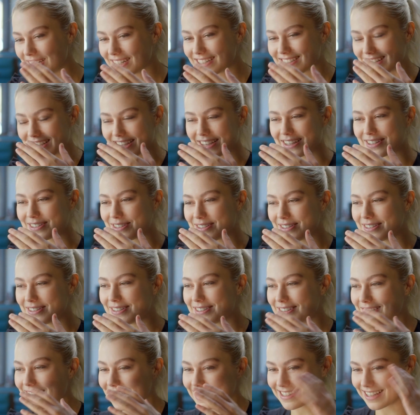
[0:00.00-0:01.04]
She also
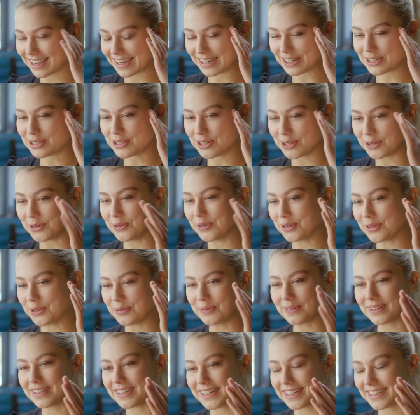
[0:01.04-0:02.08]
revealed that when she saw
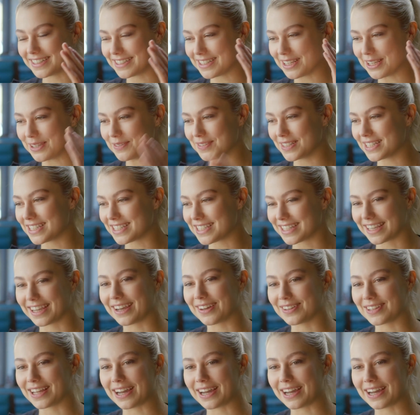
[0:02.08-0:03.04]
that the actor had followed her on